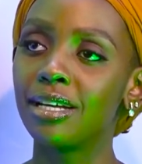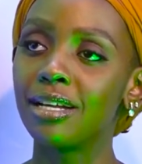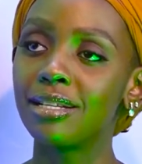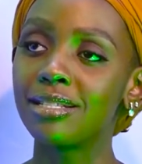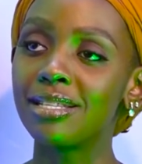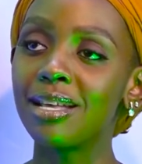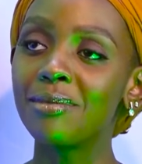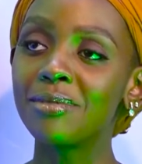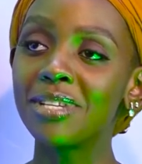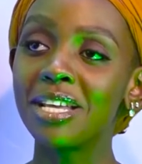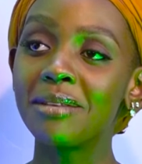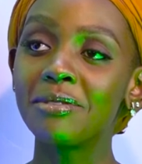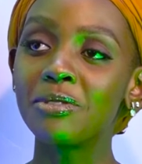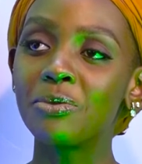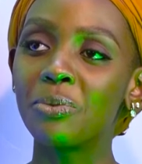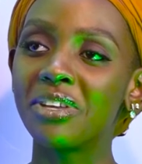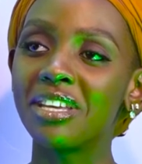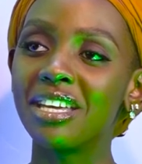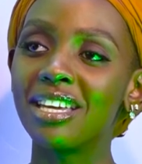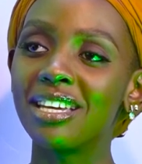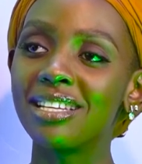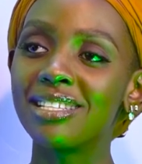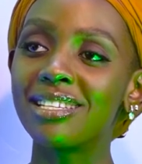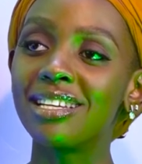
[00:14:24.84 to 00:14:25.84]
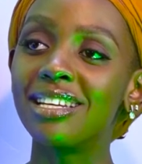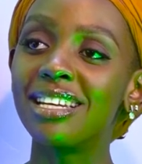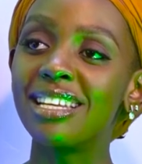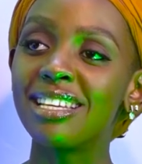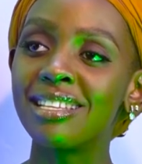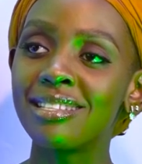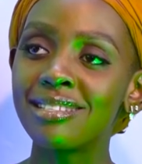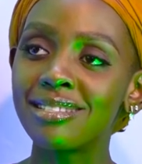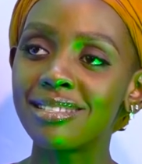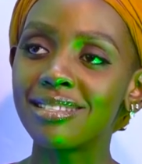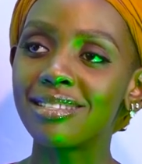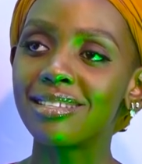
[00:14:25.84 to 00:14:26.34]
And sometimes we get
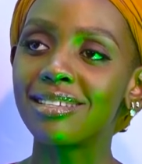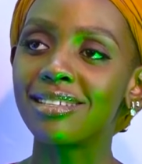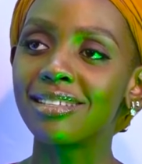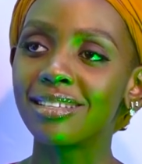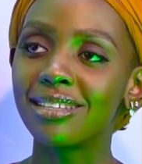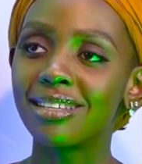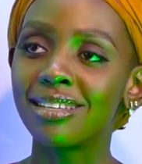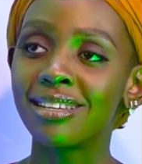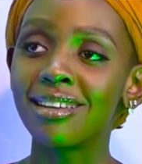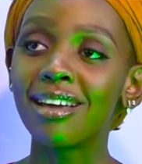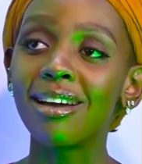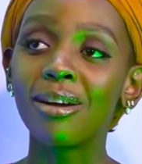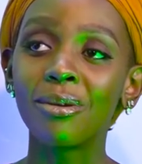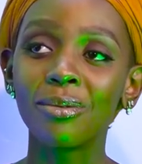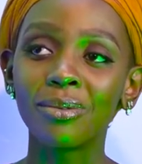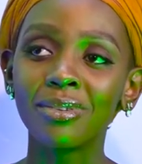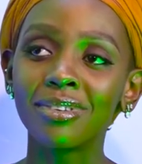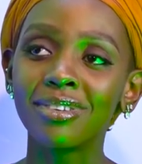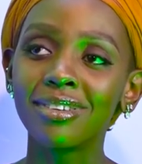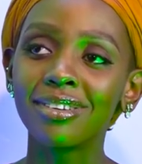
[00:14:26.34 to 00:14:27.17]
lazy down.